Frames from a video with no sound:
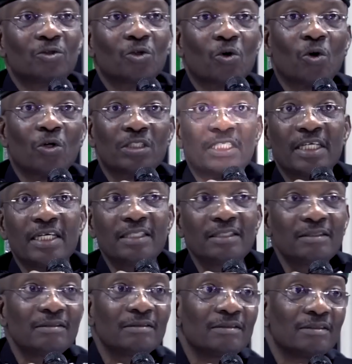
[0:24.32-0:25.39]
to contain
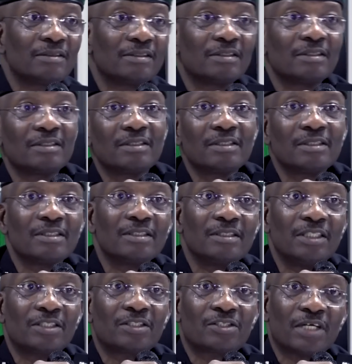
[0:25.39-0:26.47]

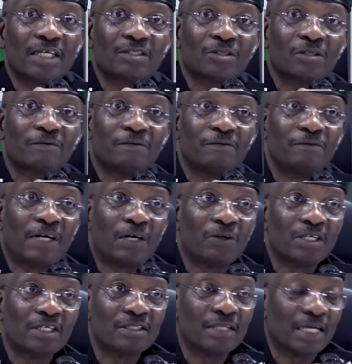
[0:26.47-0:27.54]
the threats of violence